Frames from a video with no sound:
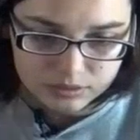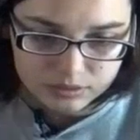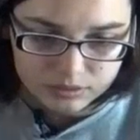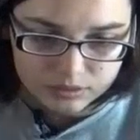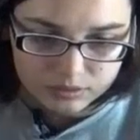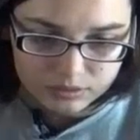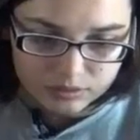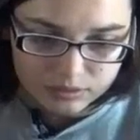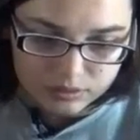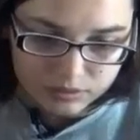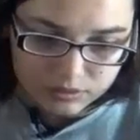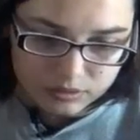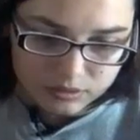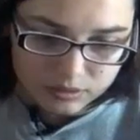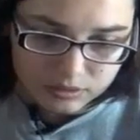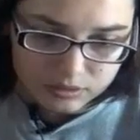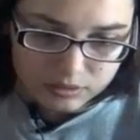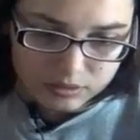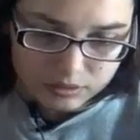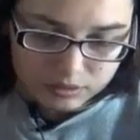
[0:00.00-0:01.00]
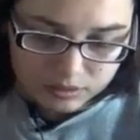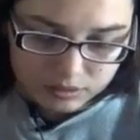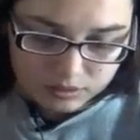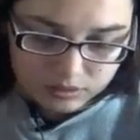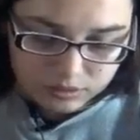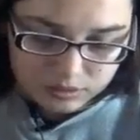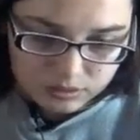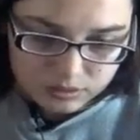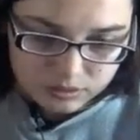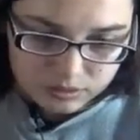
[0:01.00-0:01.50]

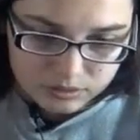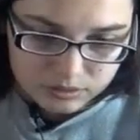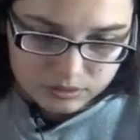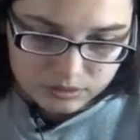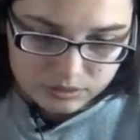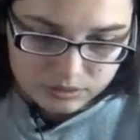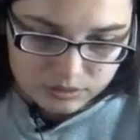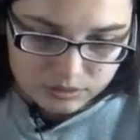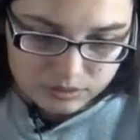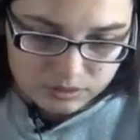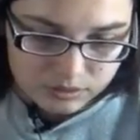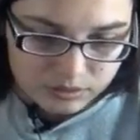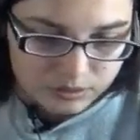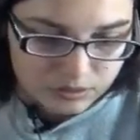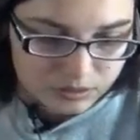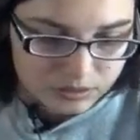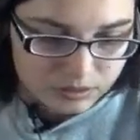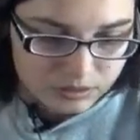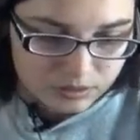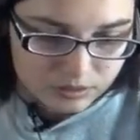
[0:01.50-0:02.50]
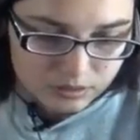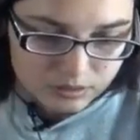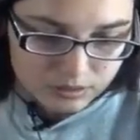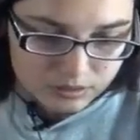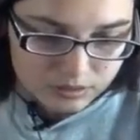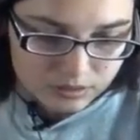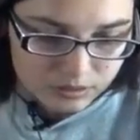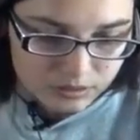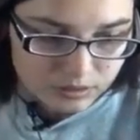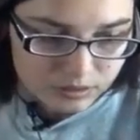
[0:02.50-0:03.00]

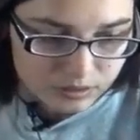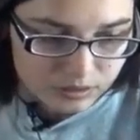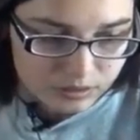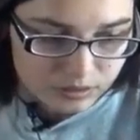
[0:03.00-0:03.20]
(silent)